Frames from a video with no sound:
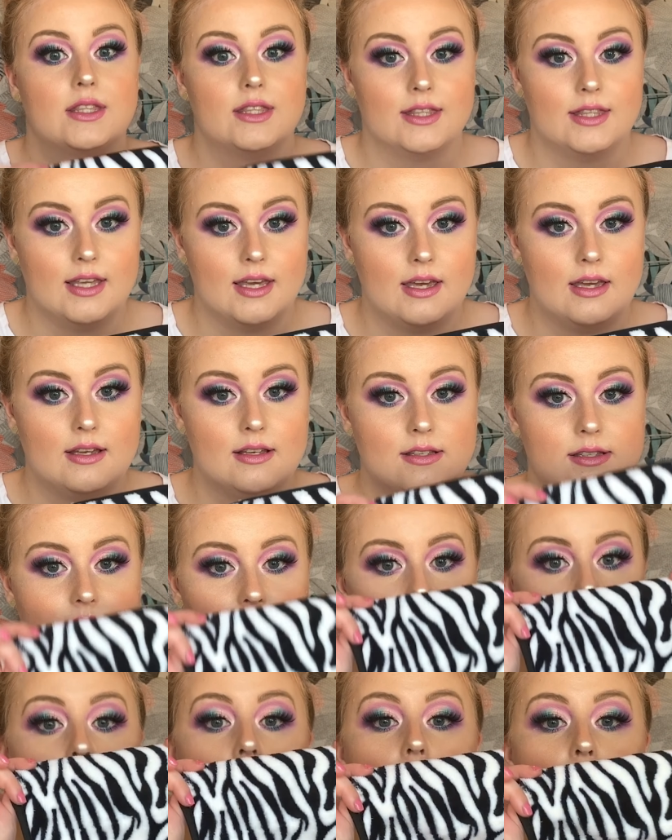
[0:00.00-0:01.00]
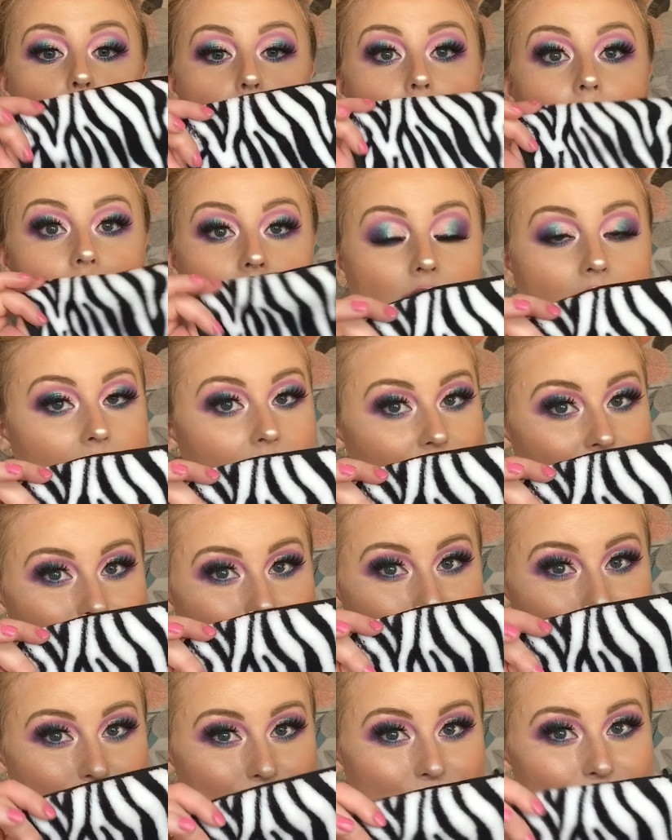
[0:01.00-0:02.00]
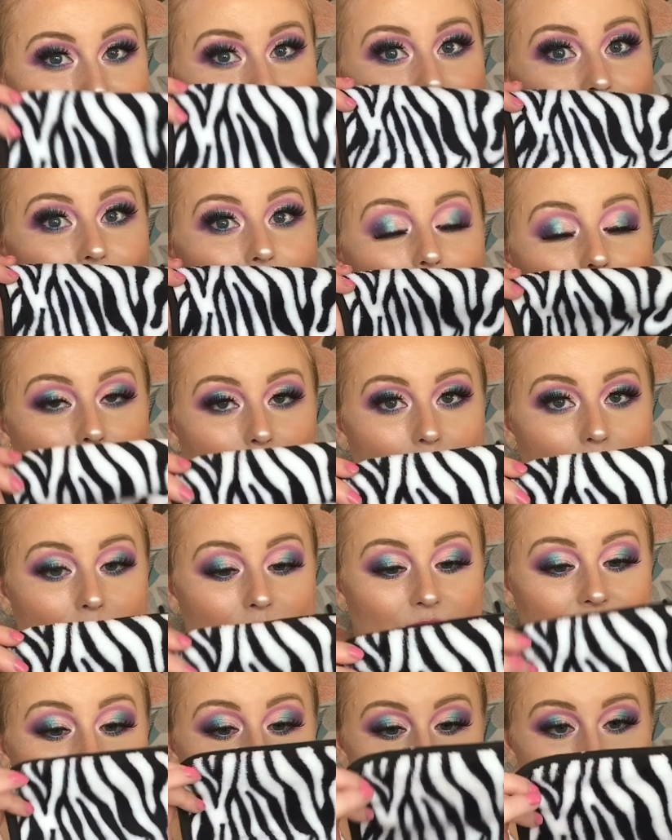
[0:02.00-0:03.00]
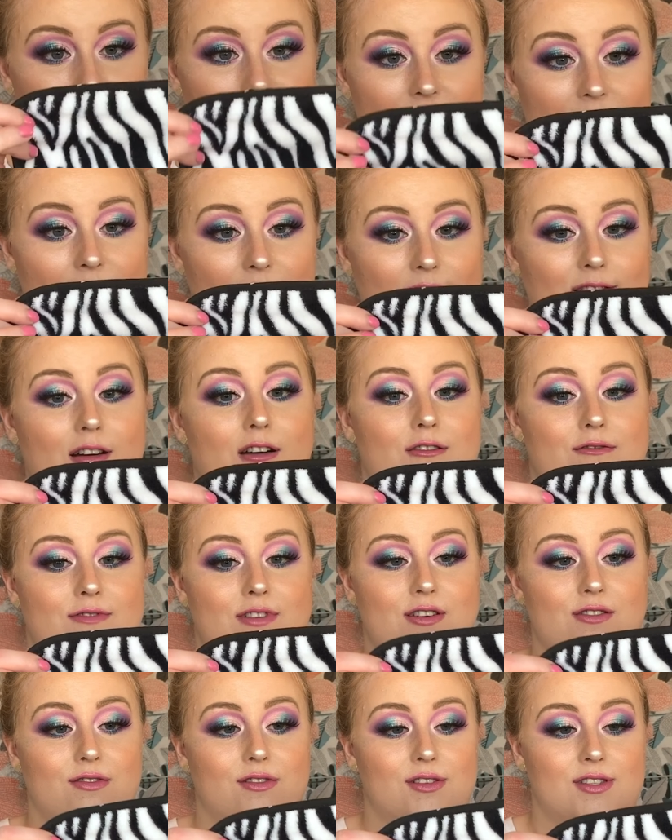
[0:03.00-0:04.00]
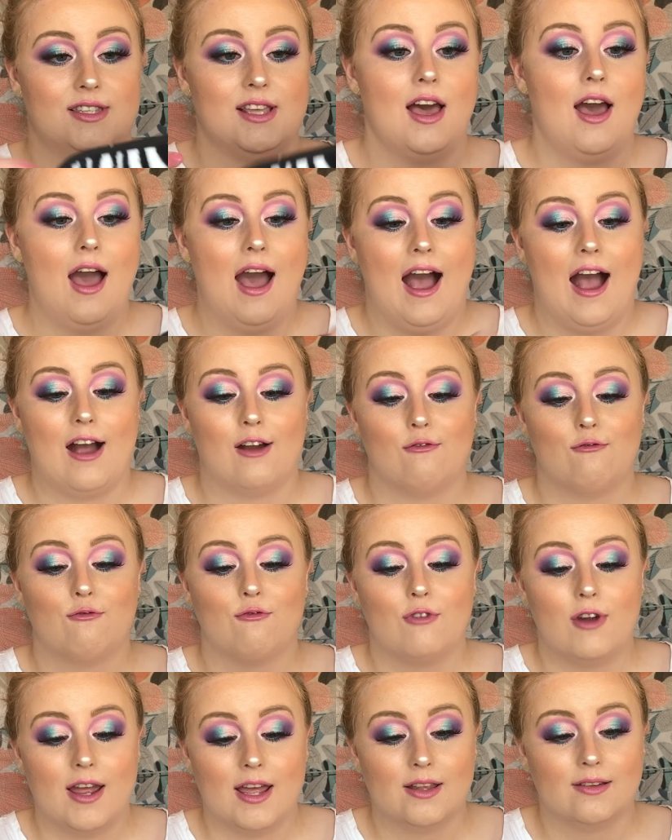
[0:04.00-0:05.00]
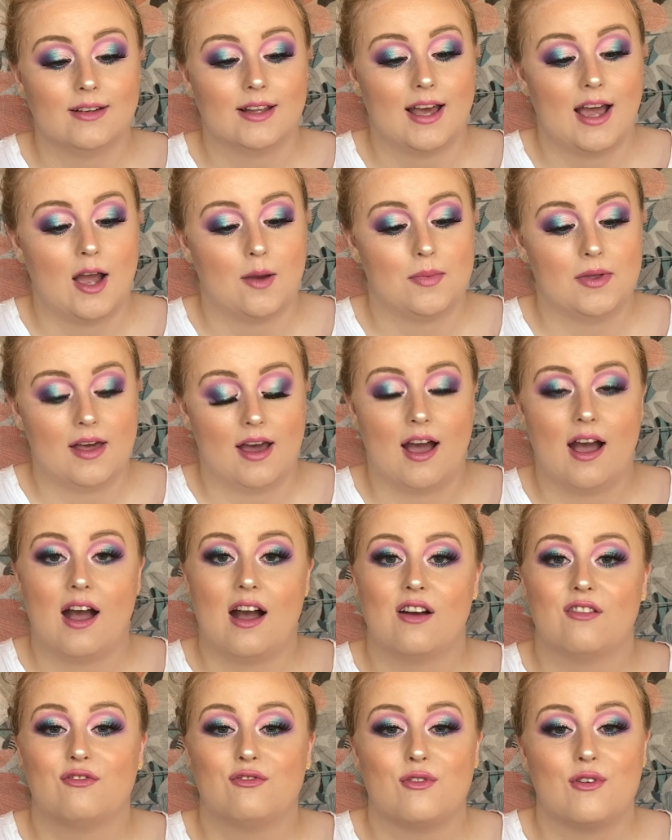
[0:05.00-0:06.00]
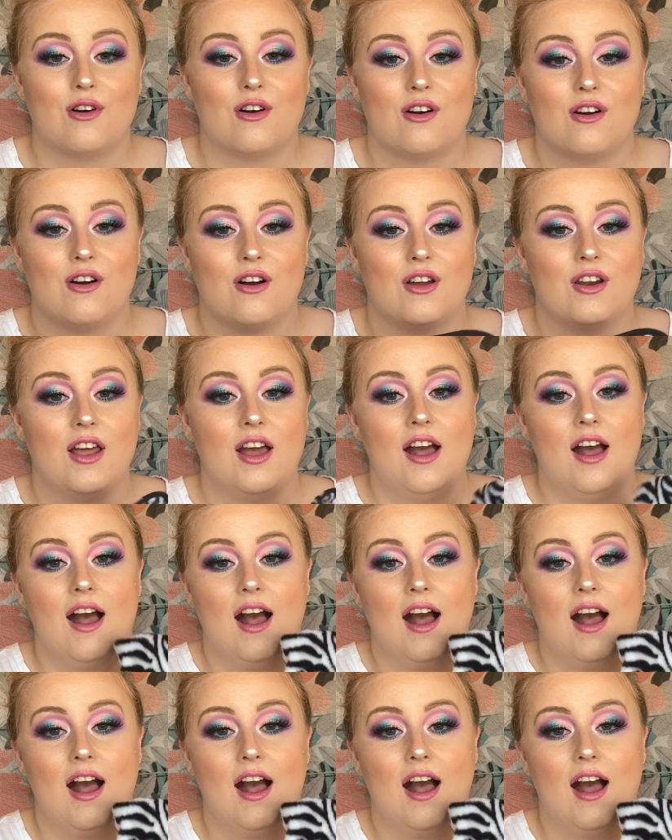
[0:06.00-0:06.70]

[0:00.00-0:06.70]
This will get used a lot. This will get a lot of use. I'm really happy that I have one.